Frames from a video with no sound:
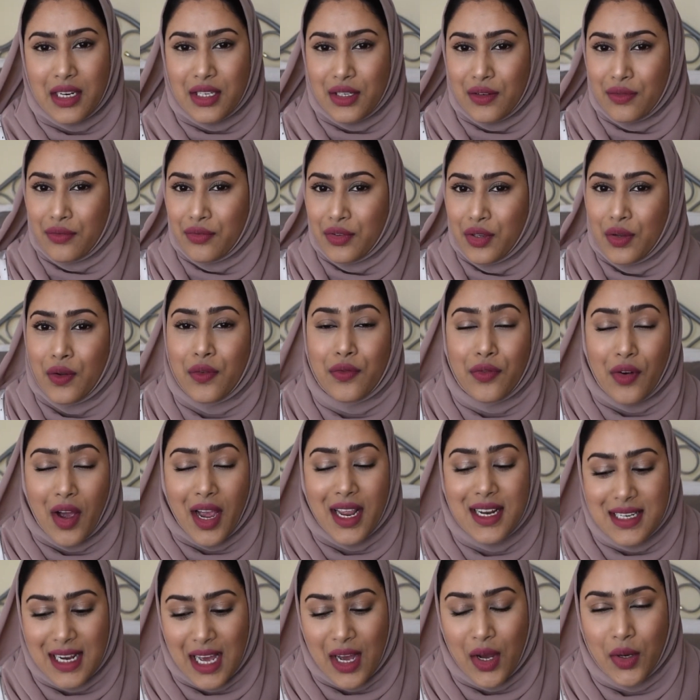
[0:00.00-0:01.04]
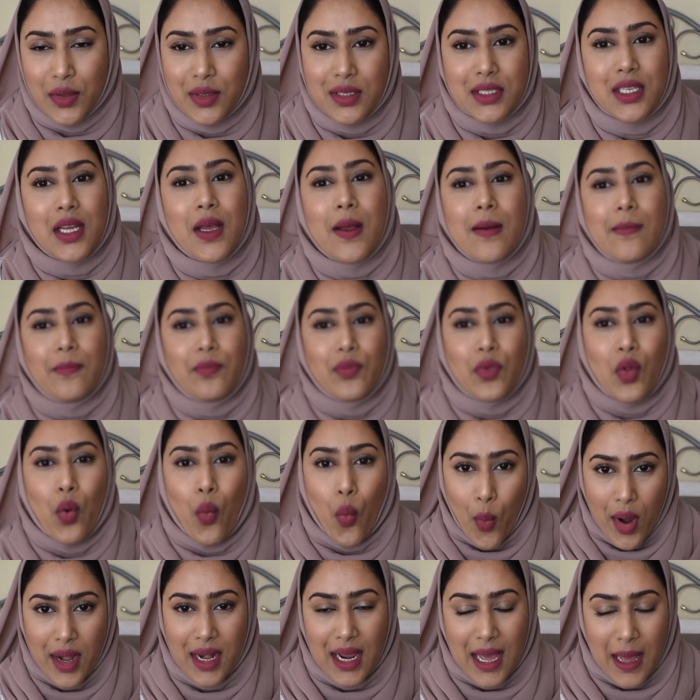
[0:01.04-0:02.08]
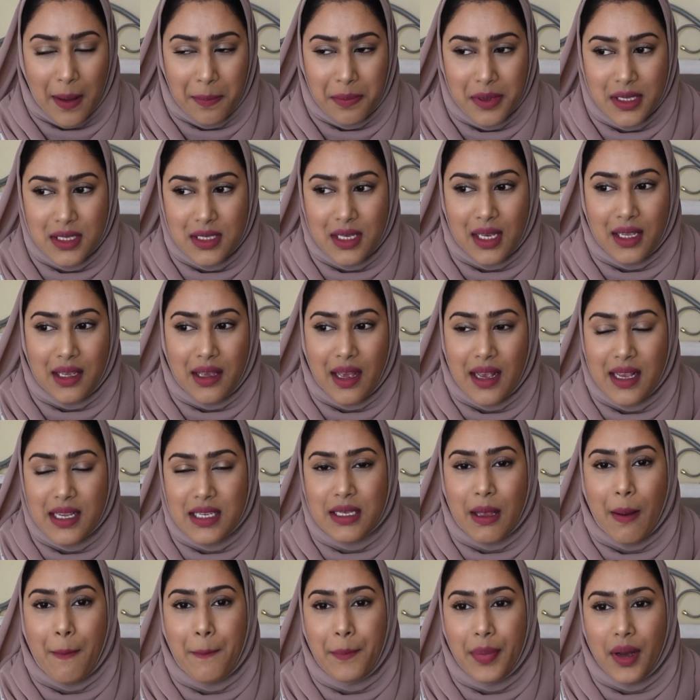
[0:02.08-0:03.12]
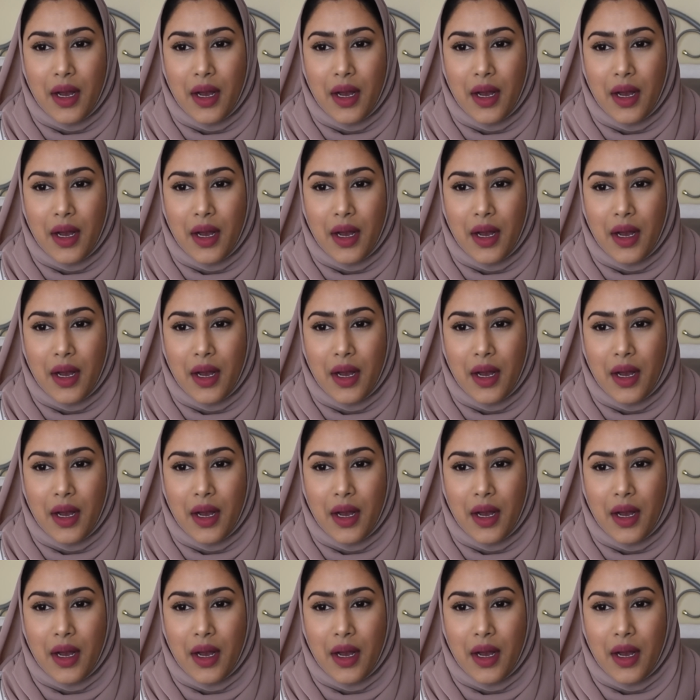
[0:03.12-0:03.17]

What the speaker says: and you'll find out when it happens, I guess.